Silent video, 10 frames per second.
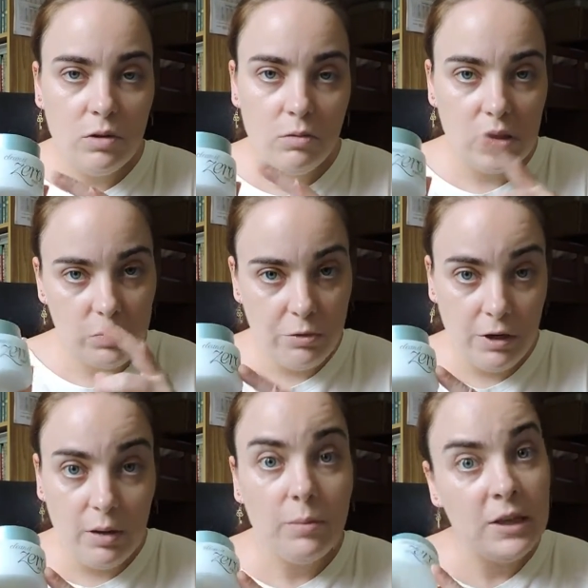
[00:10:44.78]
was
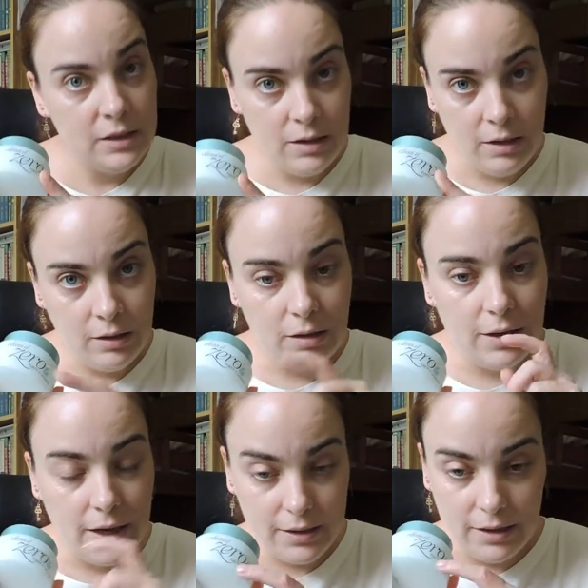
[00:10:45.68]
pretty amazing
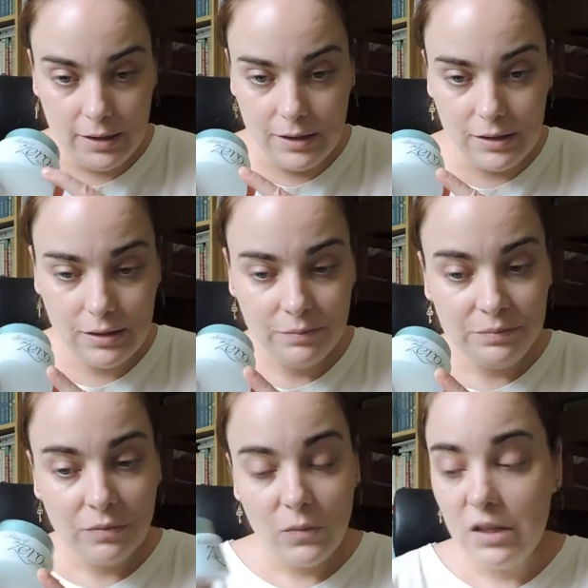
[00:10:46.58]
as it is.
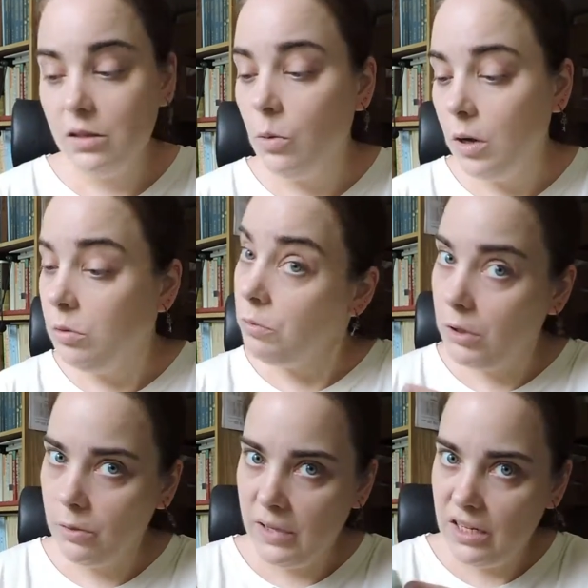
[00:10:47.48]
So I would
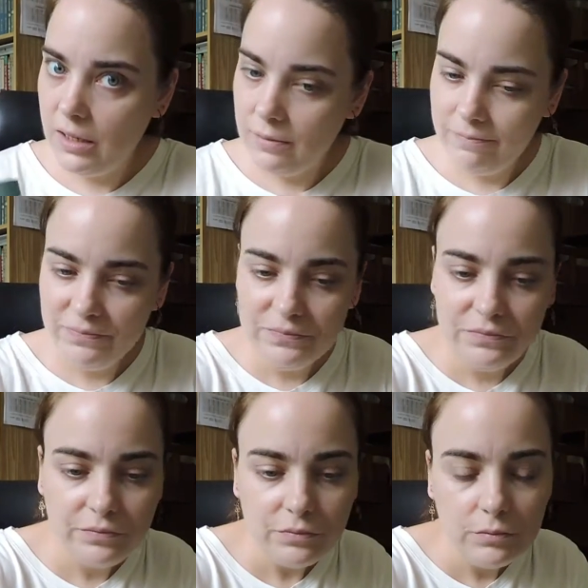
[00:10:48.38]
recommend it.
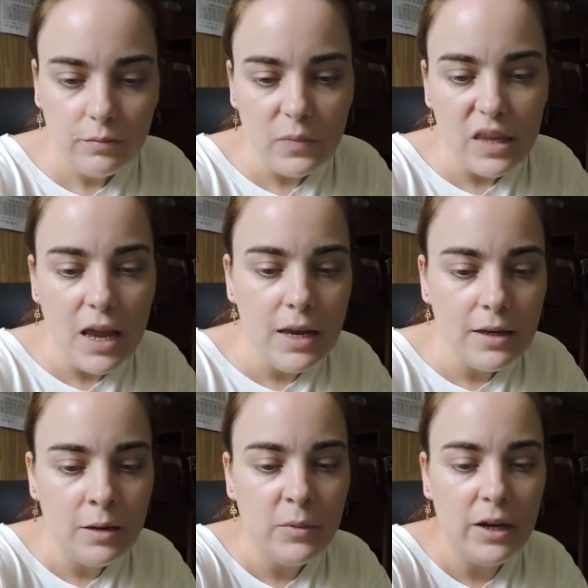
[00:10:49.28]
And
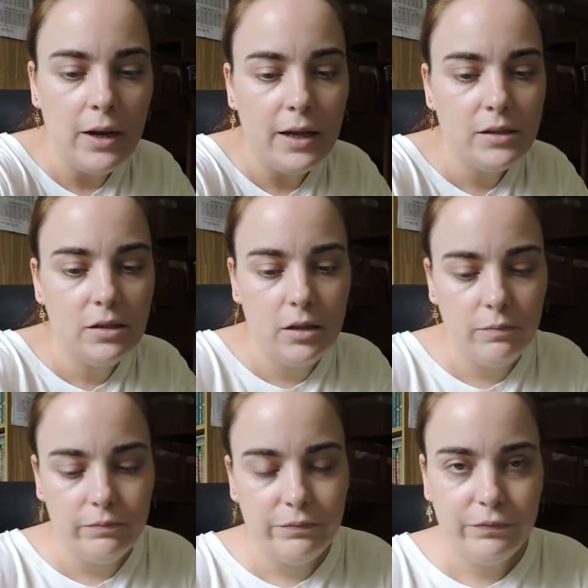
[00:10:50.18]
then my last
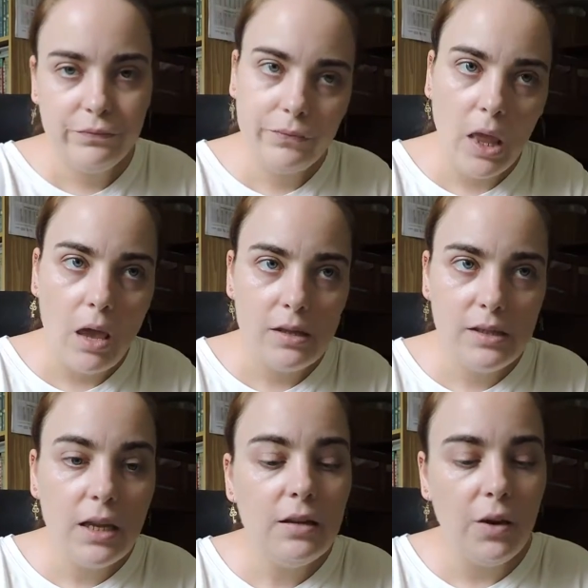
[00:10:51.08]

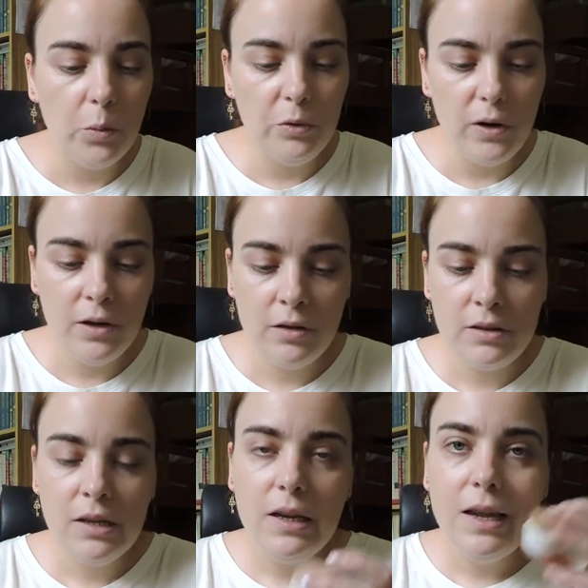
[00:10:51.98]
skincare products.
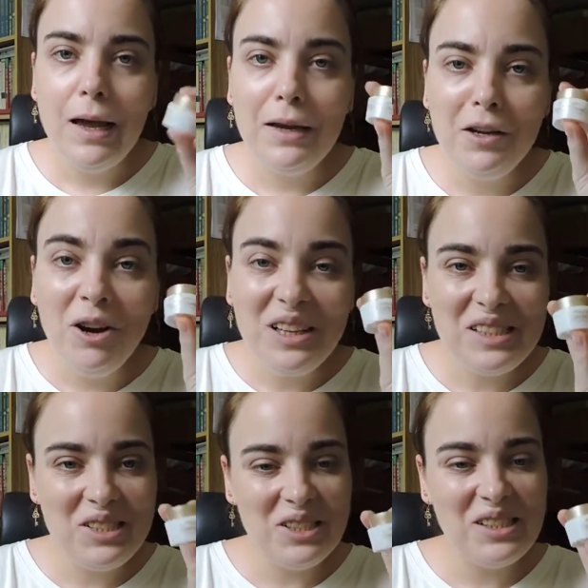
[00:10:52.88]
I know
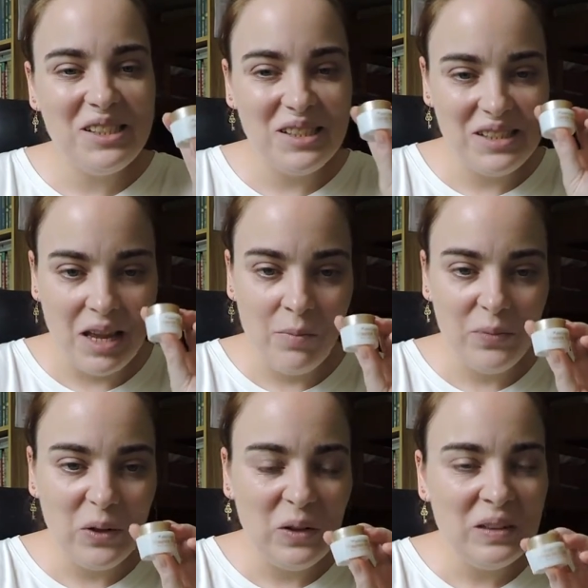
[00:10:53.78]
it's just a
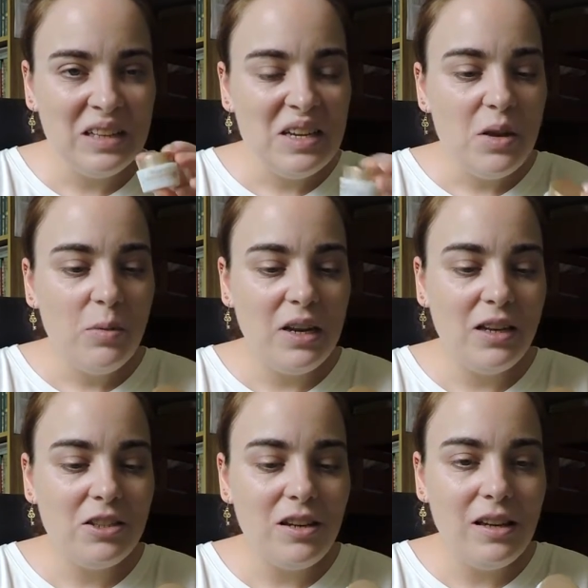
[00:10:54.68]
sample, but
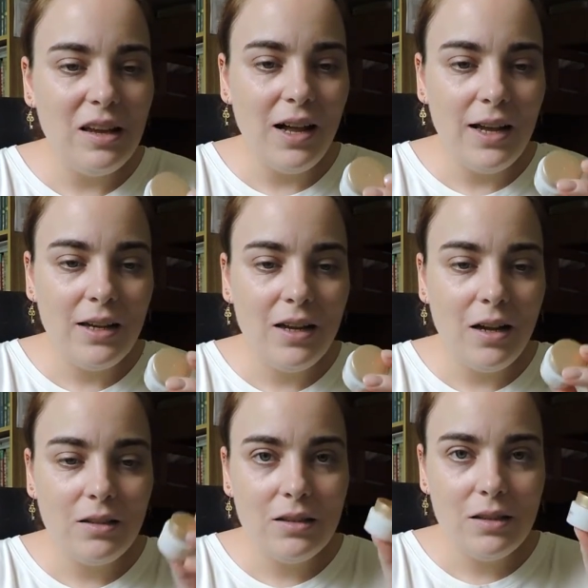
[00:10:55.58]
actually I
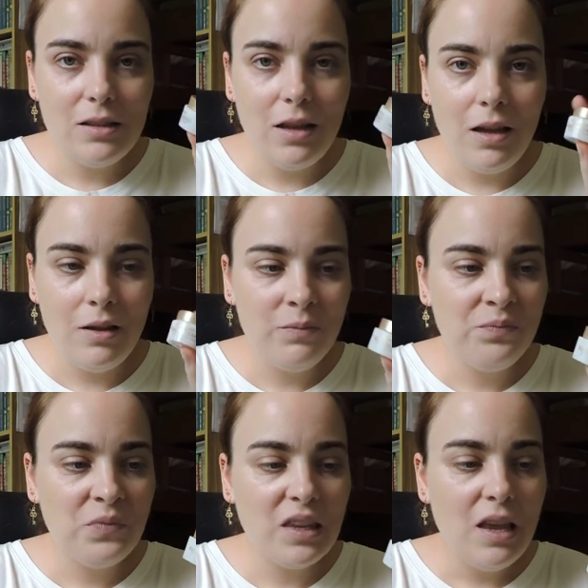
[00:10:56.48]
got
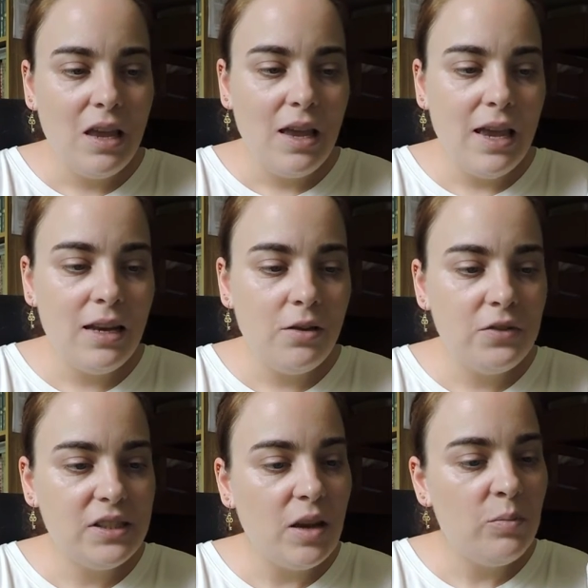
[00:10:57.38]
enough
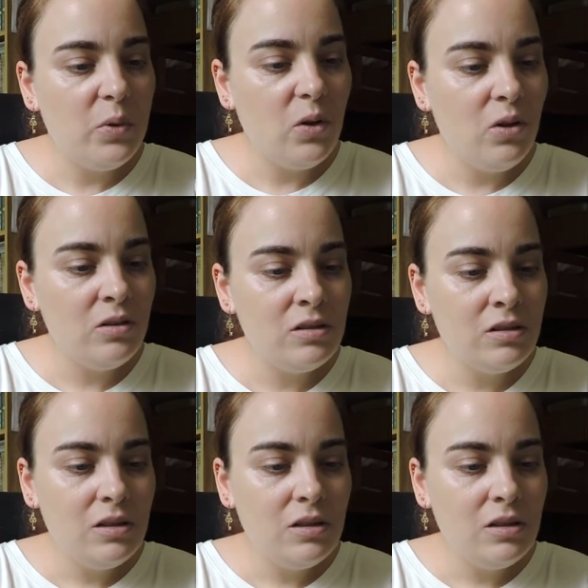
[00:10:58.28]
samples